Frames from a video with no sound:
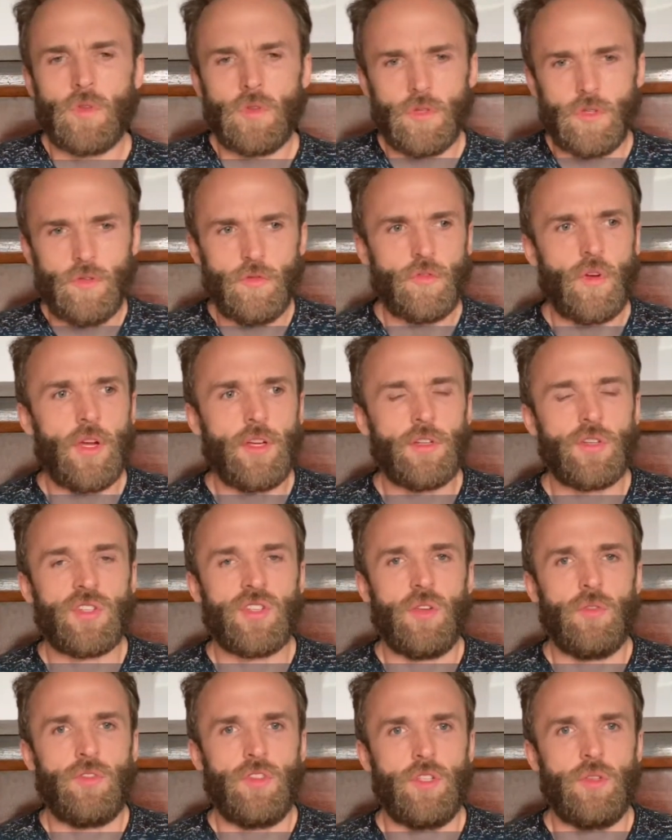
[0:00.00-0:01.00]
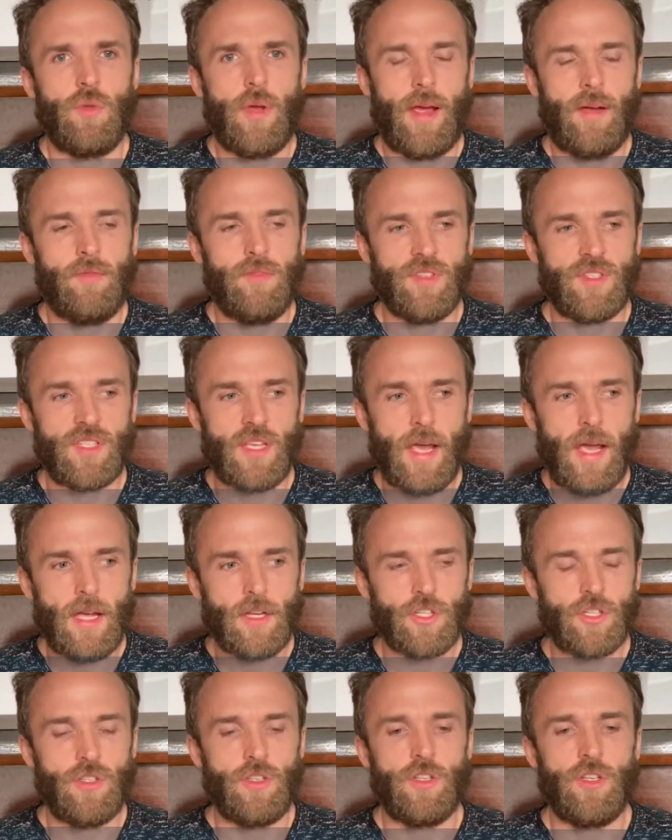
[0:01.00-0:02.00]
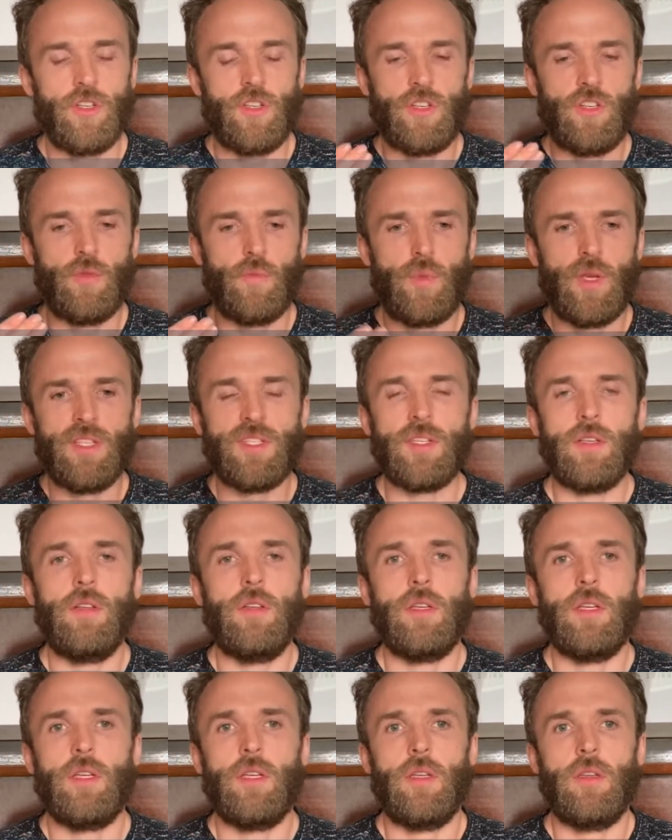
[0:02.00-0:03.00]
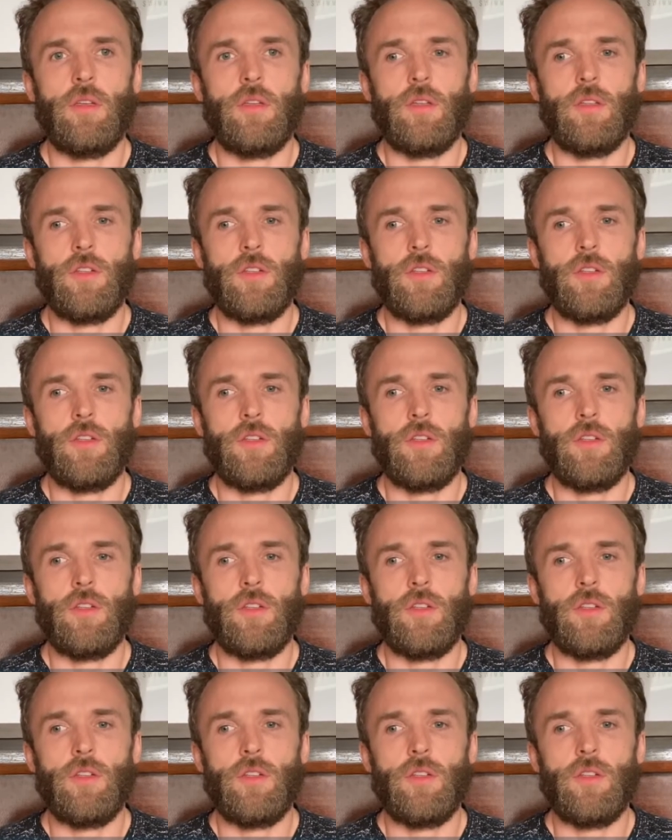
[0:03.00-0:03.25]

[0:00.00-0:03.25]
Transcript: you find yourself that you have this cash, and you basically,